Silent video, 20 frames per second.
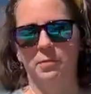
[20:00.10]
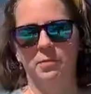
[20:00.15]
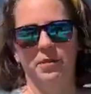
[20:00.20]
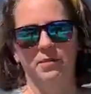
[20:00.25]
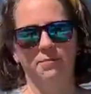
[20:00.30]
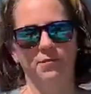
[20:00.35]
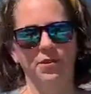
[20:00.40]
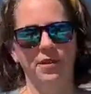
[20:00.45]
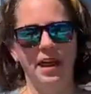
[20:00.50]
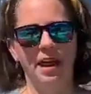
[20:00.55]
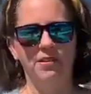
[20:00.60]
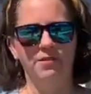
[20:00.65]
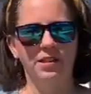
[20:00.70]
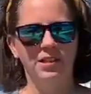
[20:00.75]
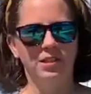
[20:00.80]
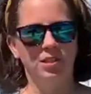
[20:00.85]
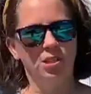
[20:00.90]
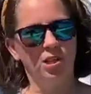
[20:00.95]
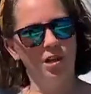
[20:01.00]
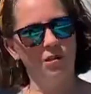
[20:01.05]
But for now,
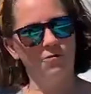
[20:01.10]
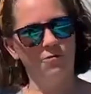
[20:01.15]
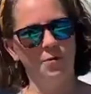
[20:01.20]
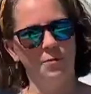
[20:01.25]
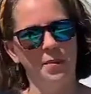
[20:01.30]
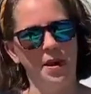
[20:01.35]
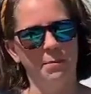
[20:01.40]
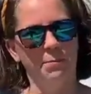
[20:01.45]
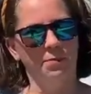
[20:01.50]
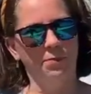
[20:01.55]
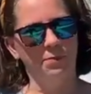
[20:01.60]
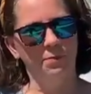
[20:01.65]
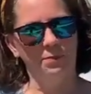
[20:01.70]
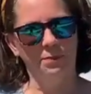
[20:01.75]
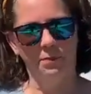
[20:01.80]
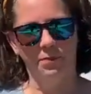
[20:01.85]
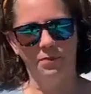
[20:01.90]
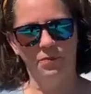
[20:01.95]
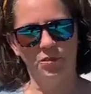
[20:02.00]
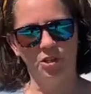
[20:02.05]
this is gonna remain
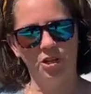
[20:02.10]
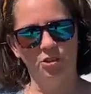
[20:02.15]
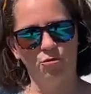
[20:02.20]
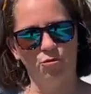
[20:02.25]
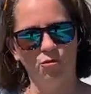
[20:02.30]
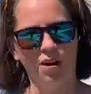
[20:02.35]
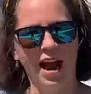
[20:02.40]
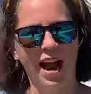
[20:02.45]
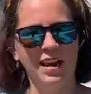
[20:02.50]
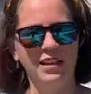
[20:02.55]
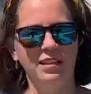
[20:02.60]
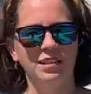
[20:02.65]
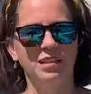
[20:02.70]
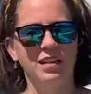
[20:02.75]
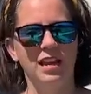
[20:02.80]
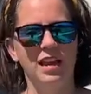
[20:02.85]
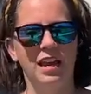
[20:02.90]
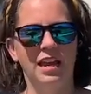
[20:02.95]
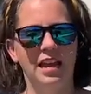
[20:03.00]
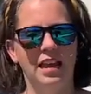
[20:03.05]
just grass
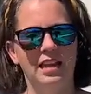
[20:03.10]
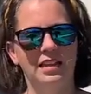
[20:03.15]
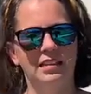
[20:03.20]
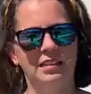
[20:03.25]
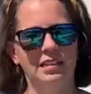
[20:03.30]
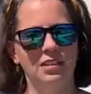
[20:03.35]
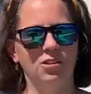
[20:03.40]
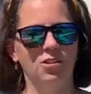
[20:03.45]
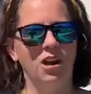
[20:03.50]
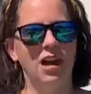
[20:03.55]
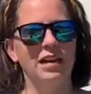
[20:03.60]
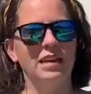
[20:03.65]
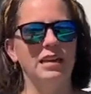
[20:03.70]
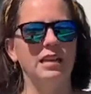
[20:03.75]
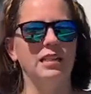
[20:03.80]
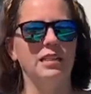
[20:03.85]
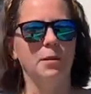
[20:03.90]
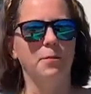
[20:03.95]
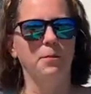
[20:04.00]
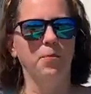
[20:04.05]
until I
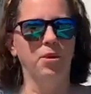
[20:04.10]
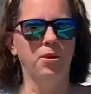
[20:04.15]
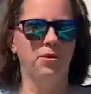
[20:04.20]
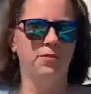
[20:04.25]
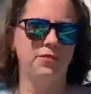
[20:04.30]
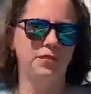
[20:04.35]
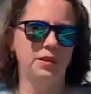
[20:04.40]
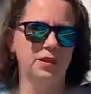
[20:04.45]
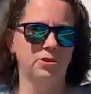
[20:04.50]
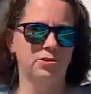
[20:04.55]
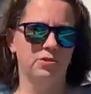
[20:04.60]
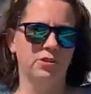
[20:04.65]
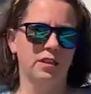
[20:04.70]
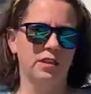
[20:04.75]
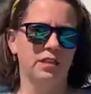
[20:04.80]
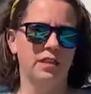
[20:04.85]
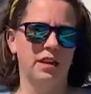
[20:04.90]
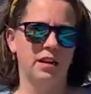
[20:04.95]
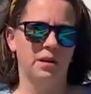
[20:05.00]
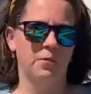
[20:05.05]
get the perfect tree
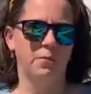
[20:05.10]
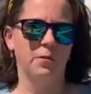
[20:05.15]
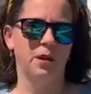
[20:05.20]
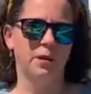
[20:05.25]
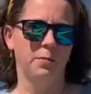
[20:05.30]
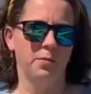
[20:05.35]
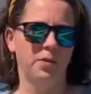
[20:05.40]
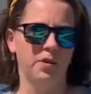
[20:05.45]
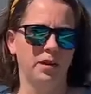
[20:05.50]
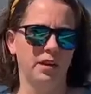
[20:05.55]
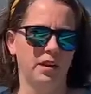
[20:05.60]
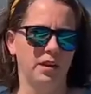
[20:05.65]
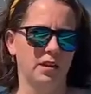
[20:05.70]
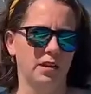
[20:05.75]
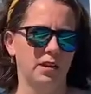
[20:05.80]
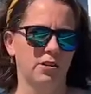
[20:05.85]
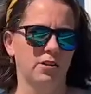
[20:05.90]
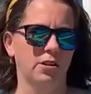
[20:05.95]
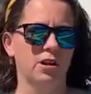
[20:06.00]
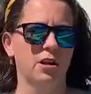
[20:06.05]
that I wanna put in
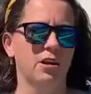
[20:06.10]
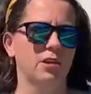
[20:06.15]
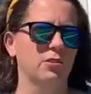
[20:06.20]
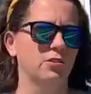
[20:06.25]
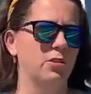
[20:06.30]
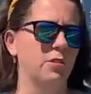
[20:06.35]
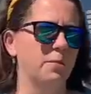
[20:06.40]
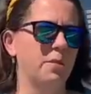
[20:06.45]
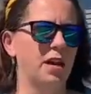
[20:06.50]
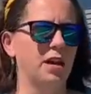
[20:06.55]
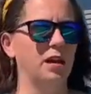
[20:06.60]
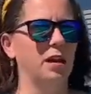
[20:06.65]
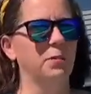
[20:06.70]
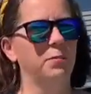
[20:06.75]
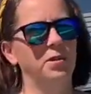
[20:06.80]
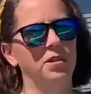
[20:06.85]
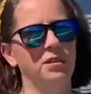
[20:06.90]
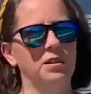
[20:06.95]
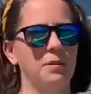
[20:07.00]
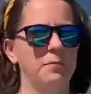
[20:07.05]
here. So I'm not gonna
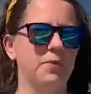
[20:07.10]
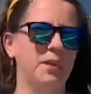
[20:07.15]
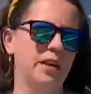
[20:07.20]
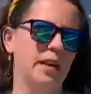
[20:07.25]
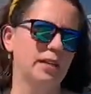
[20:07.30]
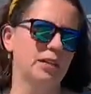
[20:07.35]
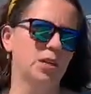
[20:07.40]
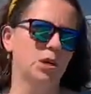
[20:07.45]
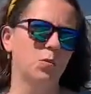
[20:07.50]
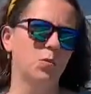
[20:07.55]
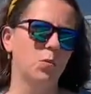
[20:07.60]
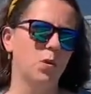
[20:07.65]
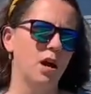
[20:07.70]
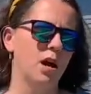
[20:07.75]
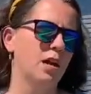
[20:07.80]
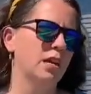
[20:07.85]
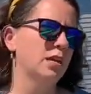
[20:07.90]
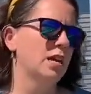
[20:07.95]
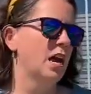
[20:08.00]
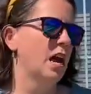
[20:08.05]
put something I don't
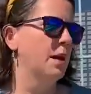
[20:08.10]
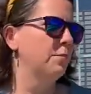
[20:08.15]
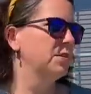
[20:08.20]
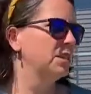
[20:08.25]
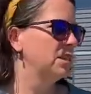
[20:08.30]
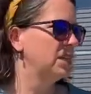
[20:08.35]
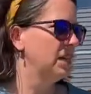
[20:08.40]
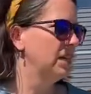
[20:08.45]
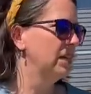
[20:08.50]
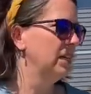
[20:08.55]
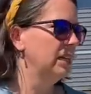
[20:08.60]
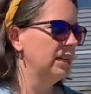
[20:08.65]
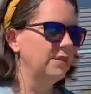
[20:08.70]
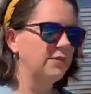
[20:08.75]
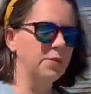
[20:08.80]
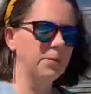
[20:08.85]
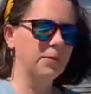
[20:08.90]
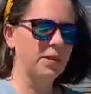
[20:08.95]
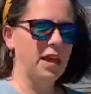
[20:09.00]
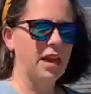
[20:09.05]
want, I'm just gonna leave
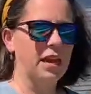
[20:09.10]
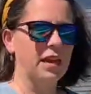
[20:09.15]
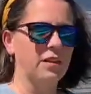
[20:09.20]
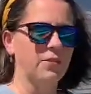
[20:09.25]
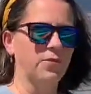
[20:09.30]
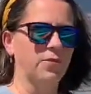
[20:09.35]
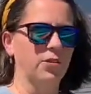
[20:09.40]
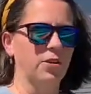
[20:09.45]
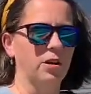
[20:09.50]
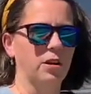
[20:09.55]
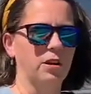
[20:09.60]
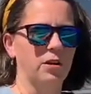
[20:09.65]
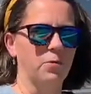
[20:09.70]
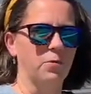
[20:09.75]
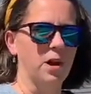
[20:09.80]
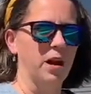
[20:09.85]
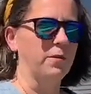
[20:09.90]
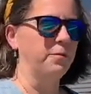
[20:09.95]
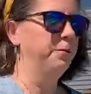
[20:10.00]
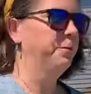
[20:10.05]
it blank for a little
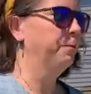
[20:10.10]
while.